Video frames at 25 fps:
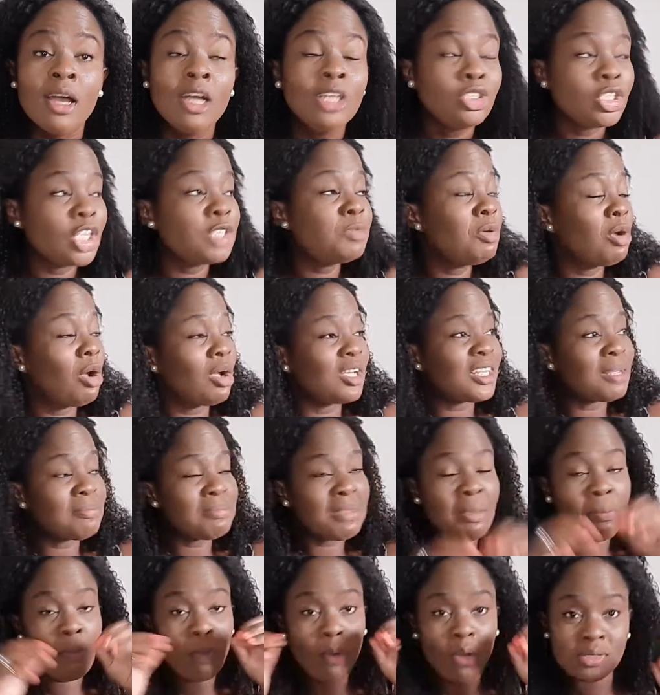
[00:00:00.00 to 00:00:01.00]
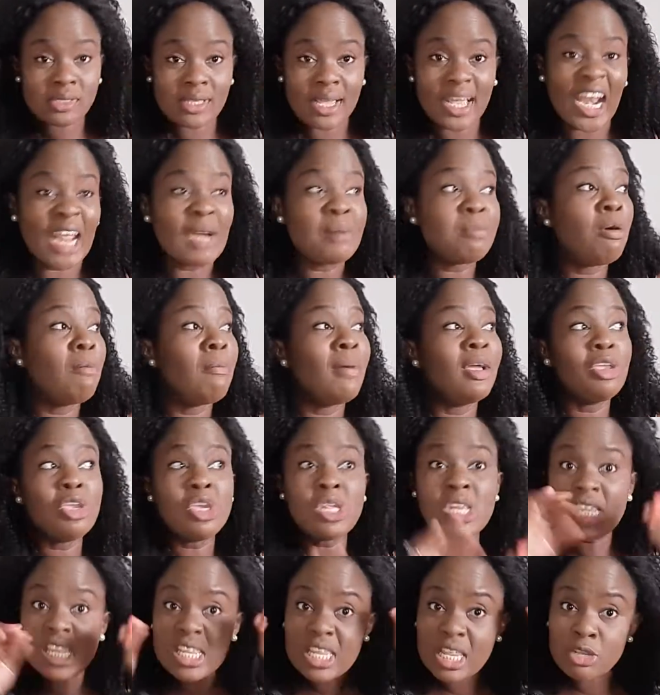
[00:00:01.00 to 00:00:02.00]
Just because I'm the boss at that moment,
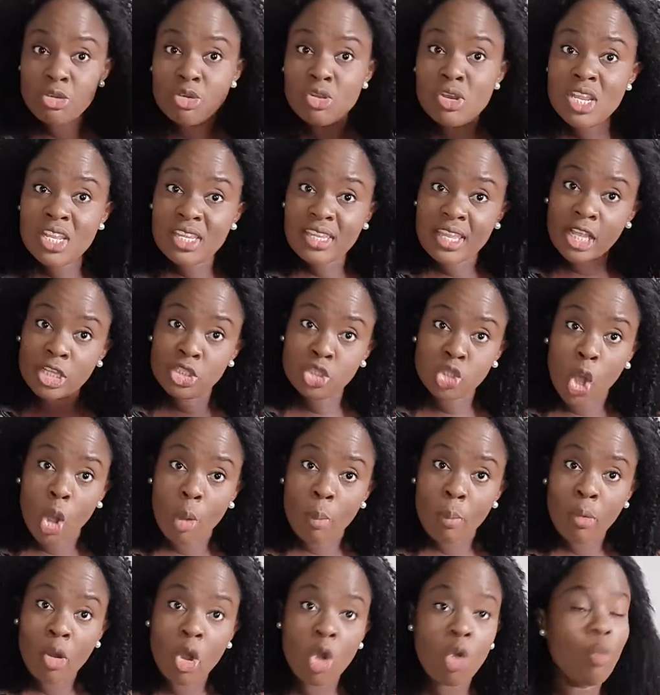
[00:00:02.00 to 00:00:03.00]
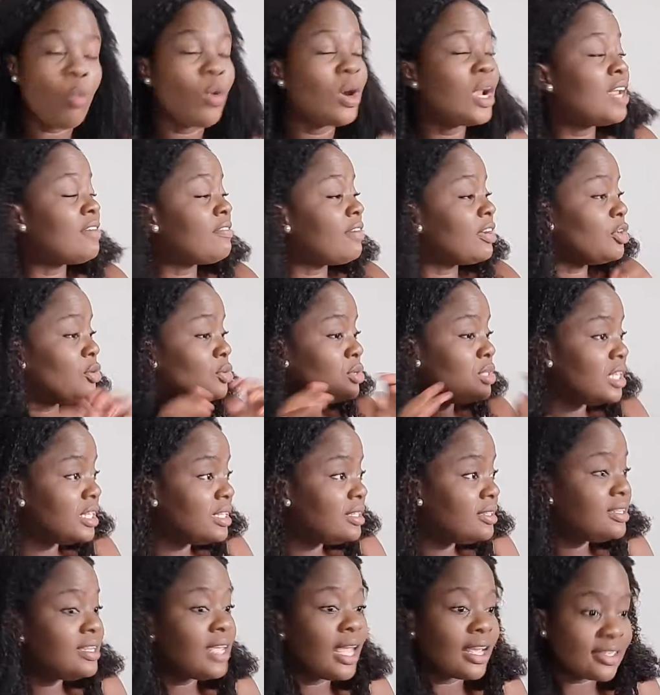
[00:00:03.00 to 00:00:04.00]
you need the job or whatever you need.
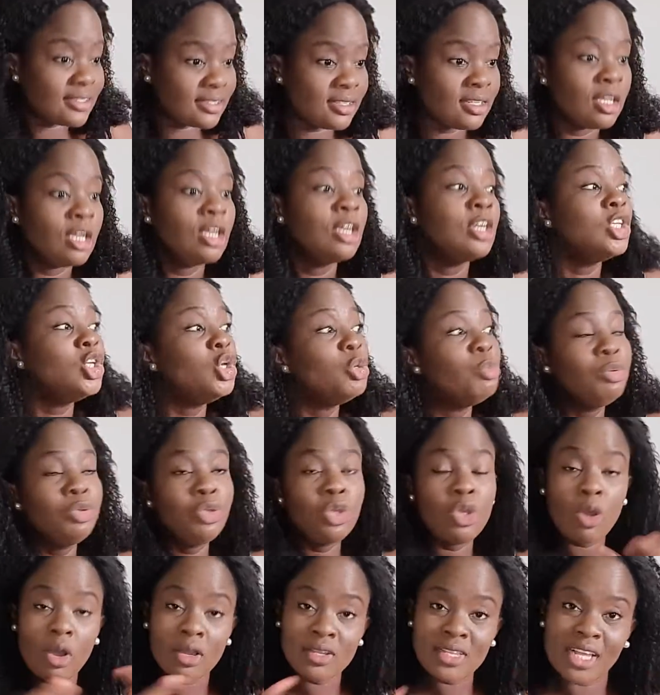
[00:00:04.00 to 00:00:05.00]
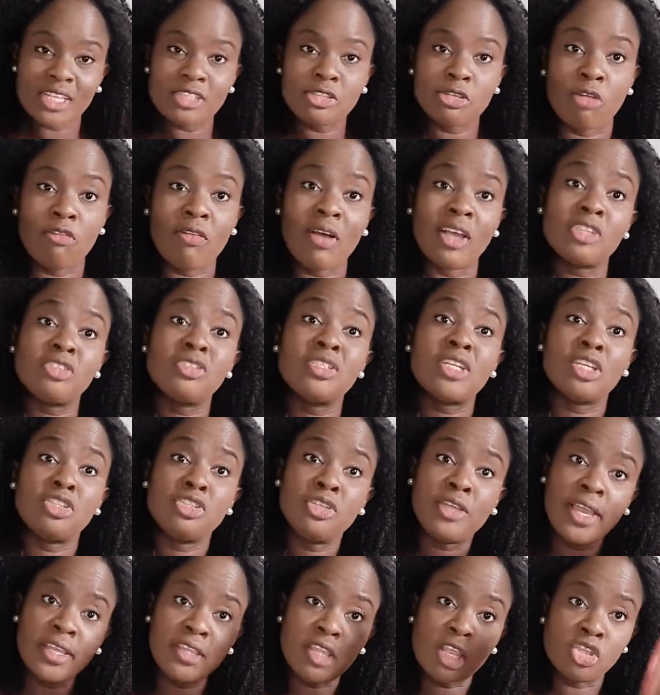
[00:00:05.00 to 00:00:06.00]
Yes, you'll be doing all that stuff. As soon as
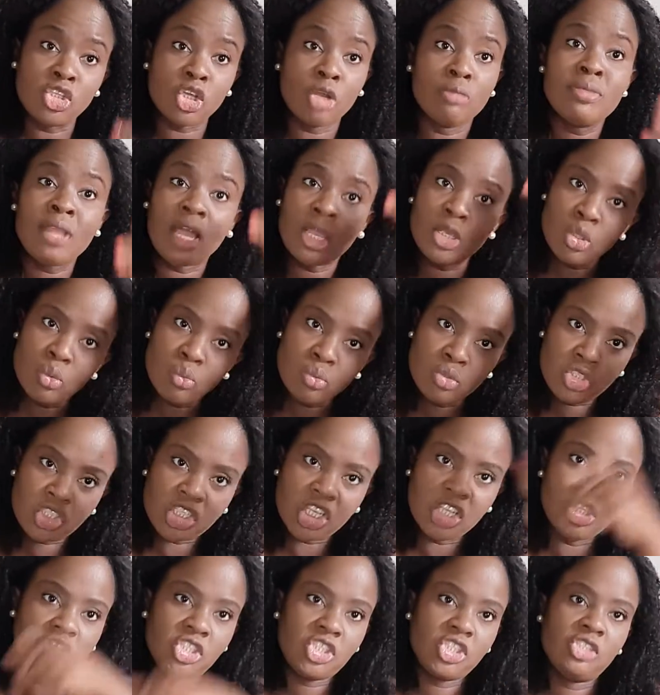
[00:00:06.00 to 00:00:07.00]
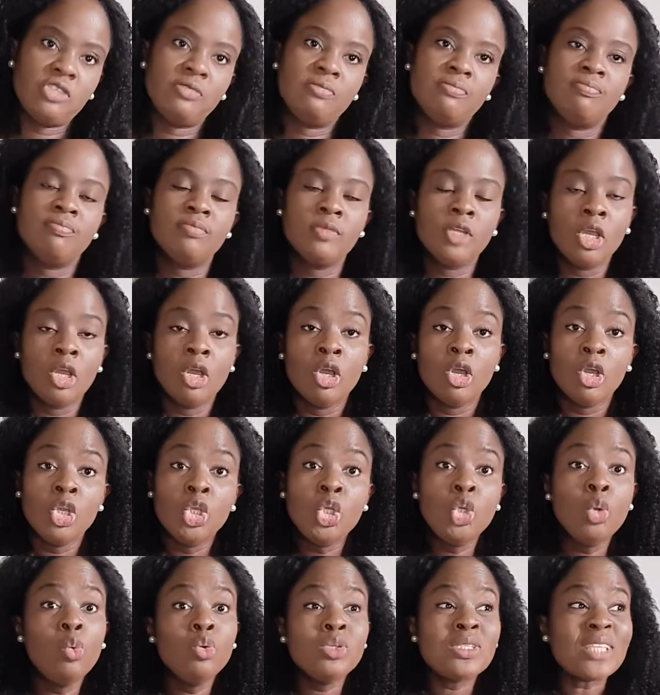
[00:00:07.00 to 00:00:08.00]
you get the job, now you will change.
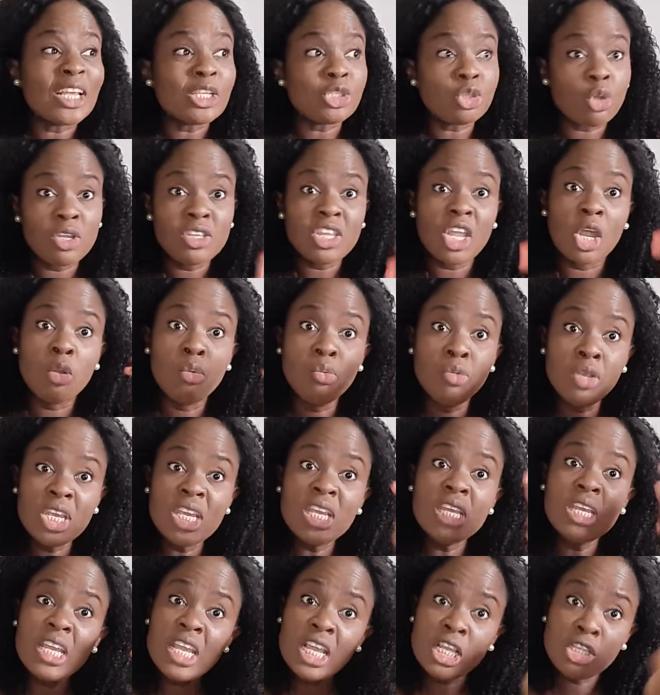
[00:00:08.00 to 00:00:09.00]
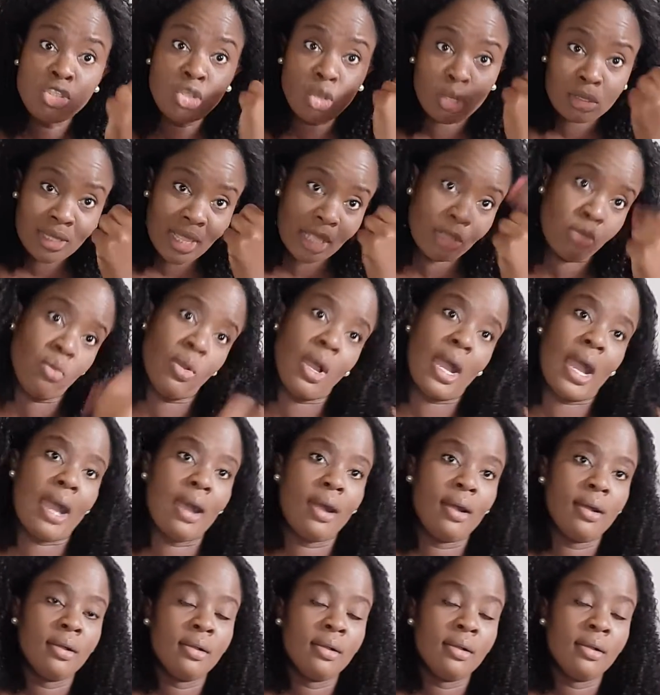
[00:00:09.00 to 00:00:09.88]
You will start showing the real idiot that you are.